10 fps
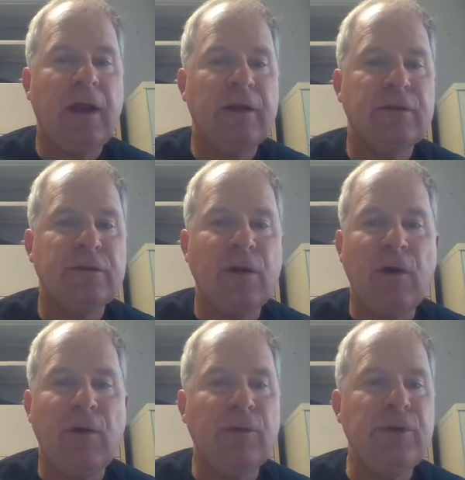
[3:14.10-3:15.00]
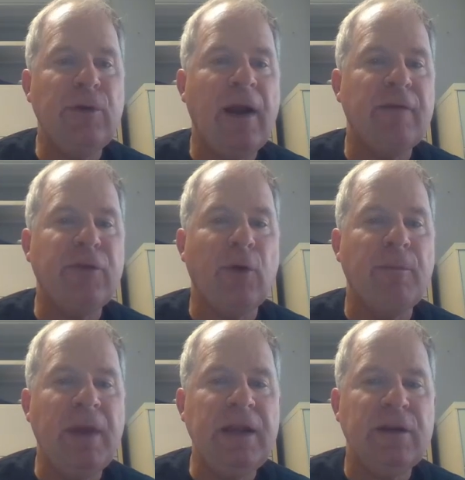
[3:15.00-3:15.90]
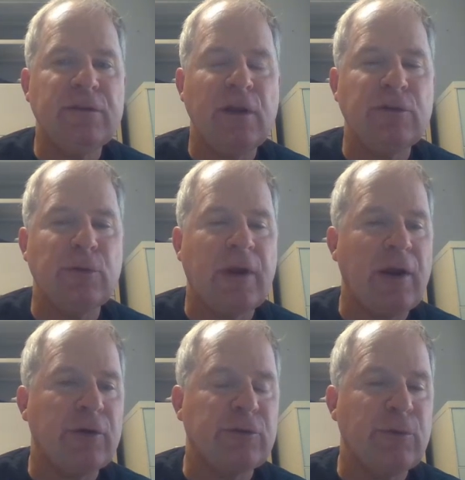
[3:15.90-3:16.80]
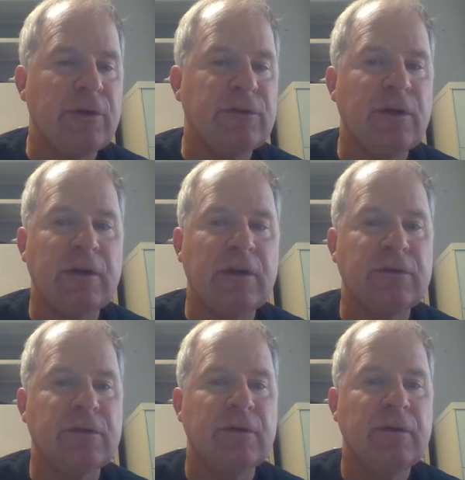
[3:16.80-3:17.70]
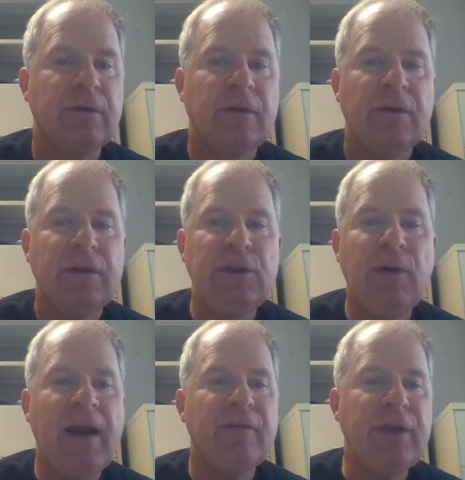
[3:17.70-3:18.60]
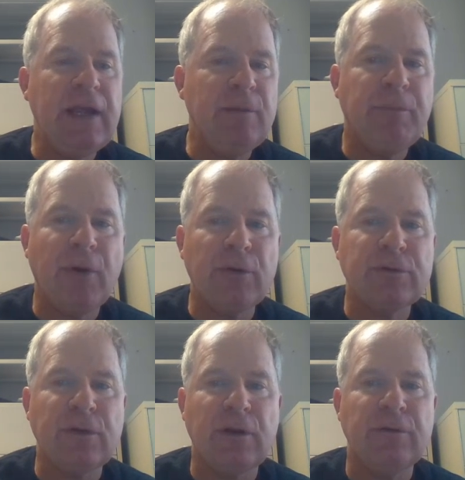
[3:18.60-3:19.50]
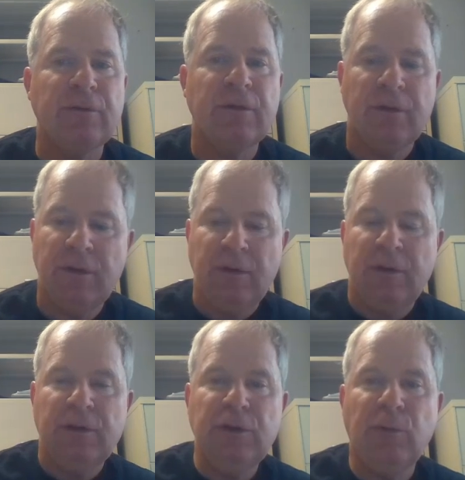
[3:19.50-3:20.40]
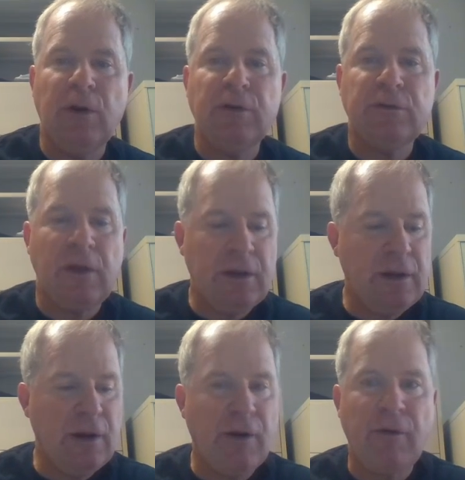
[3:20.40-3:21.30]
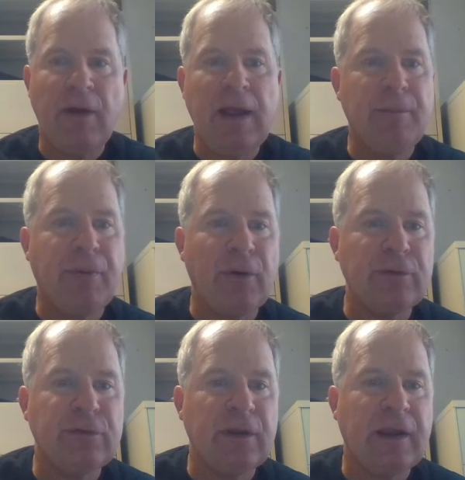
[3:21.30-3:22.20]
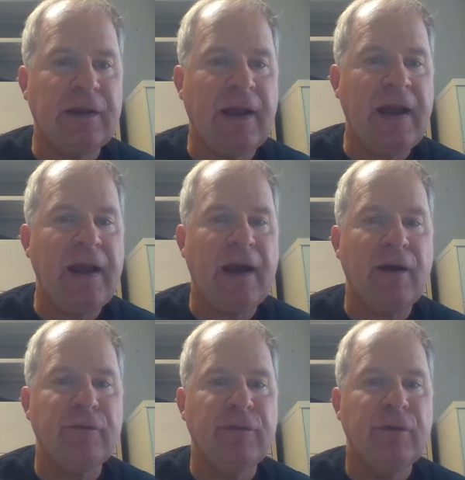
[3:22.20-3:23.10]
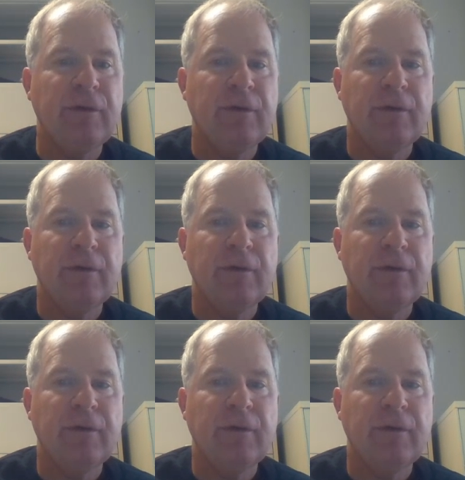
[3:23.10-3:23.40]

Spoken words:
Okay, so there are many essential characteristics. You have in person. You want to say here, a person can have.